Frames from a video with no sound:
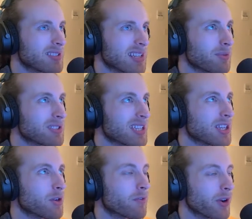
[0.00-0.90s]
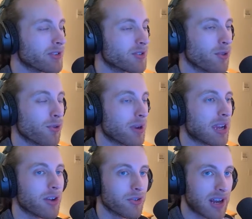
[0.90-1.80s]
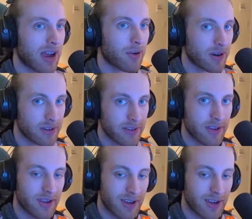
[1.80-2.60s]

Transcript: It said it was like your first 300 hours,